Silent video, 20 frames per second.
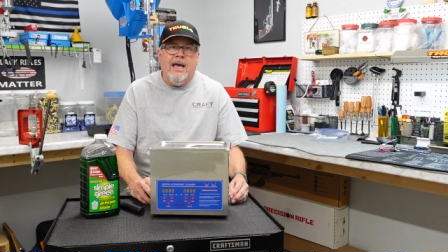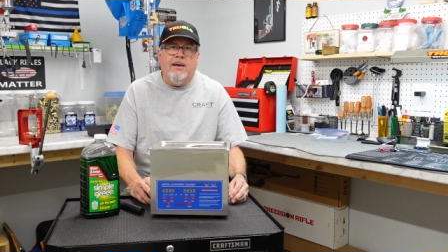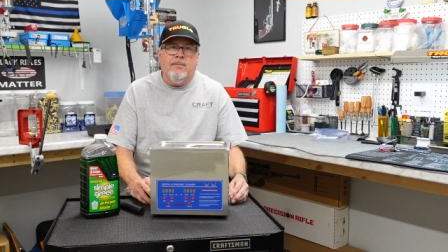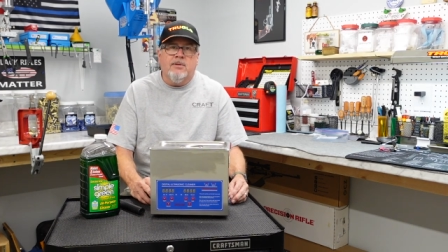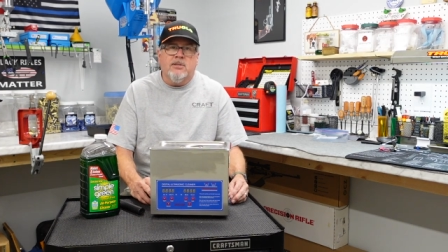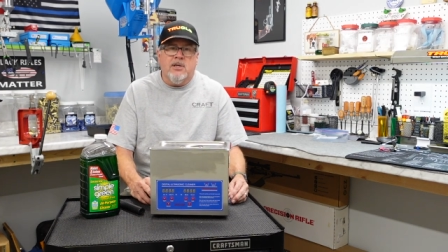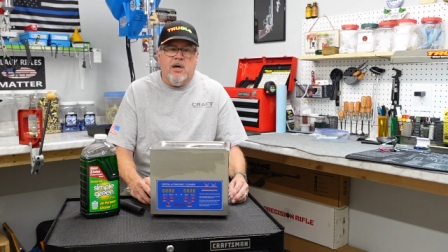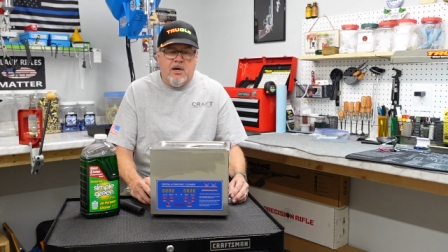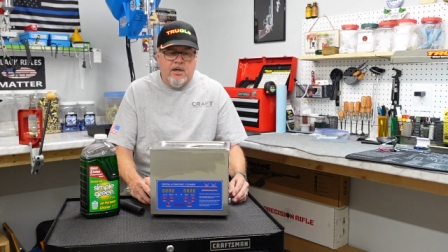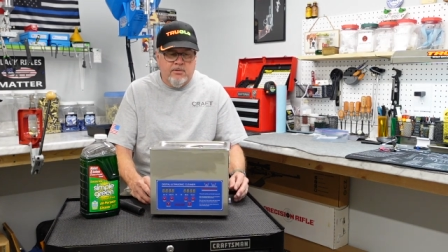
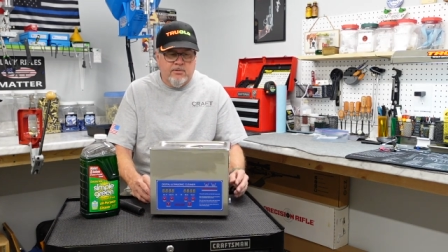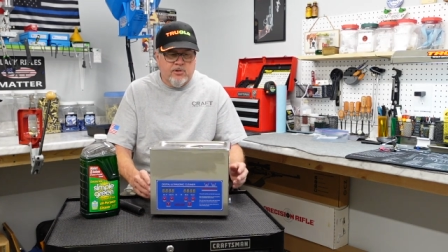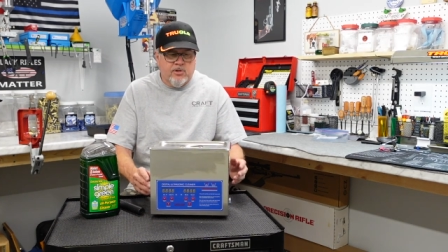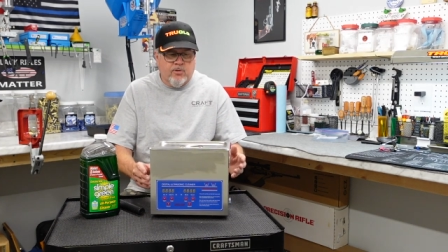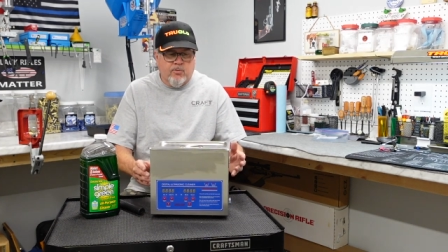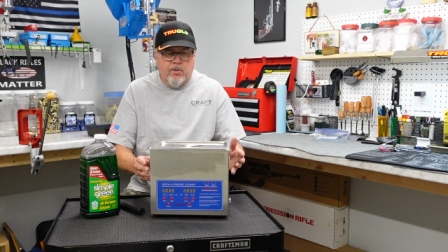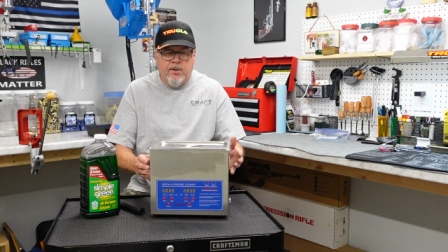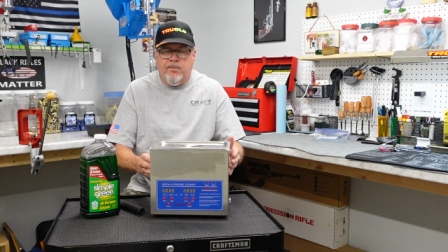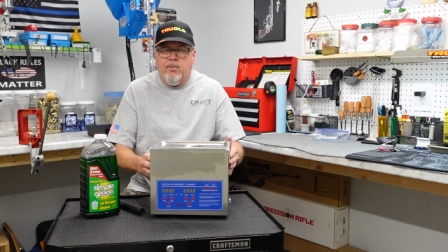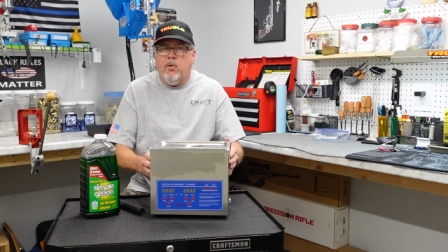Amazon. It's
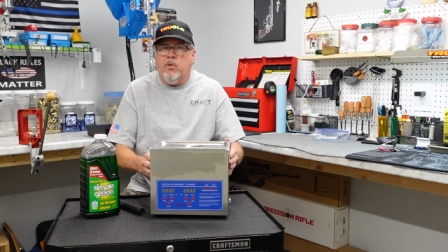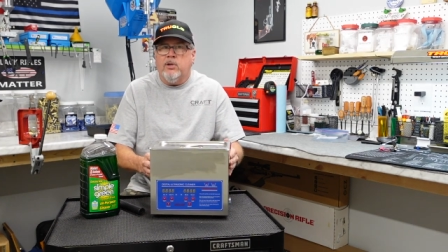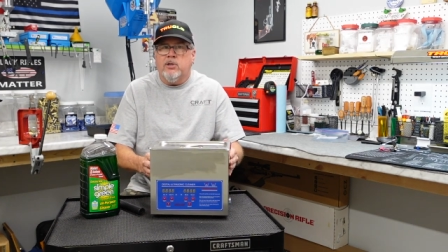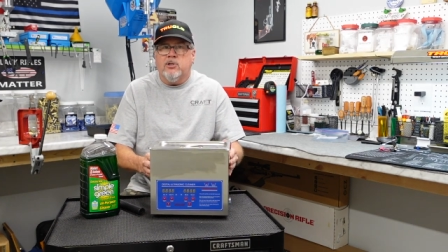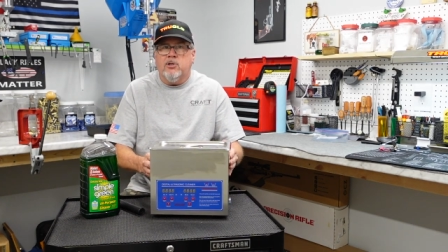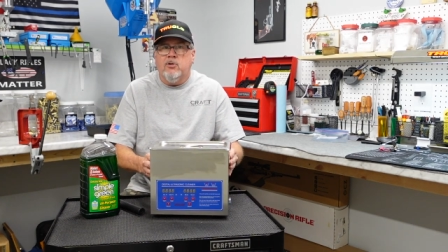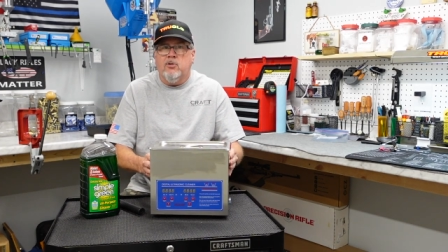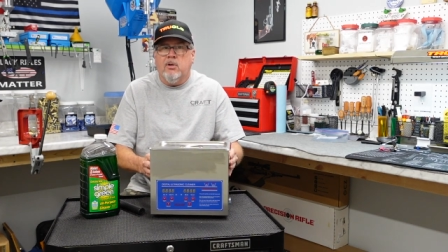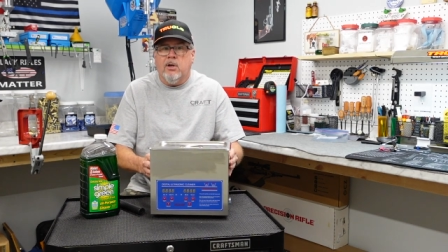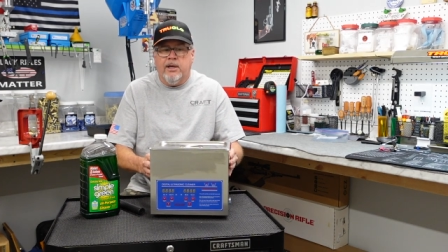
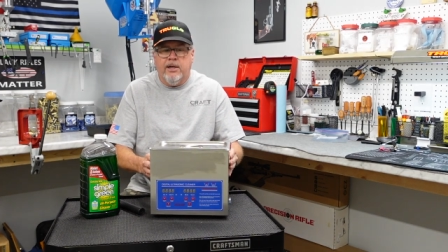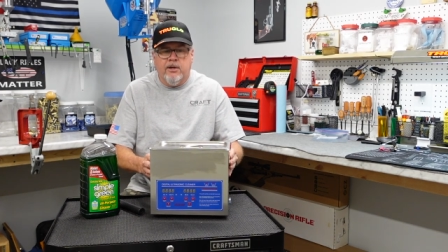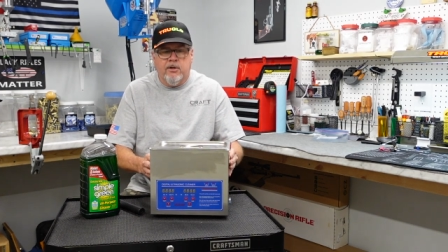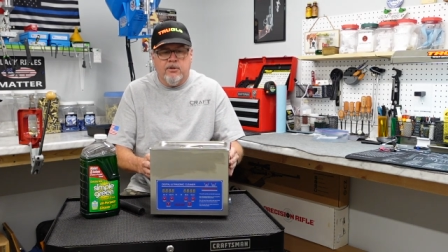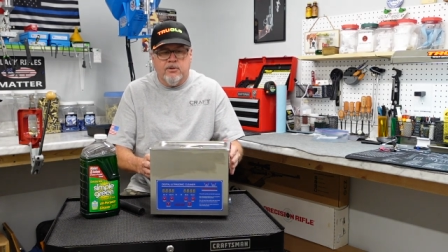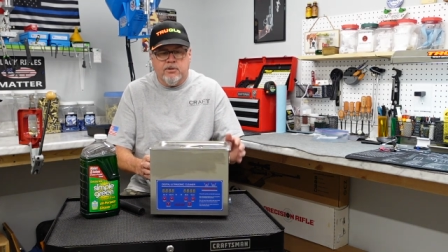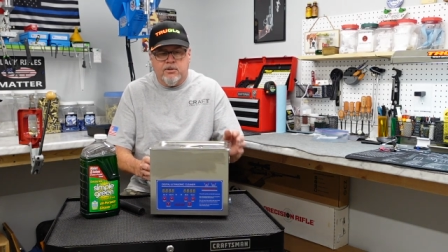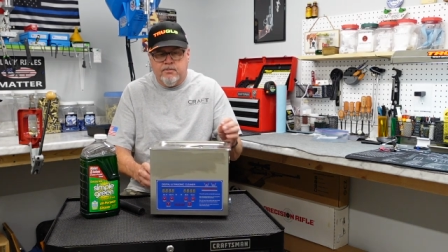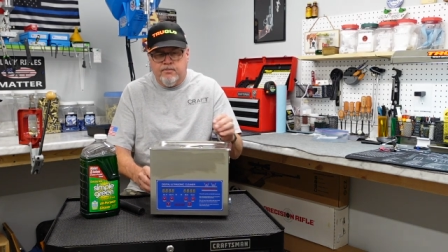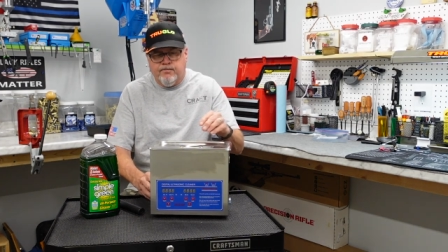3.2
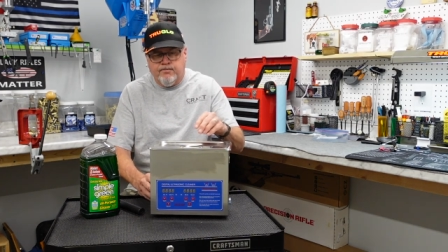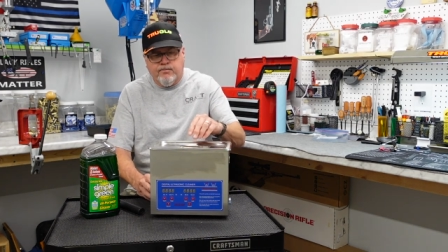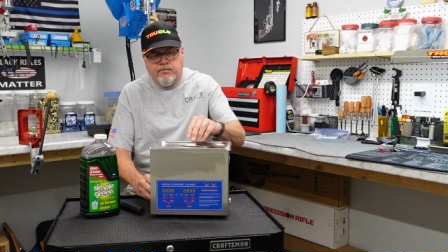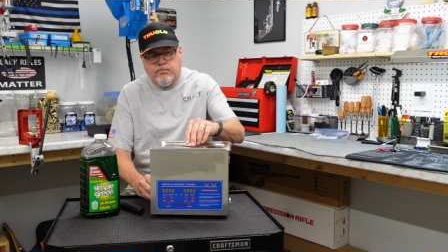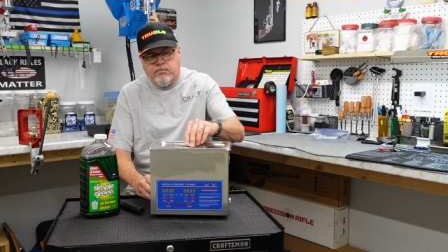liters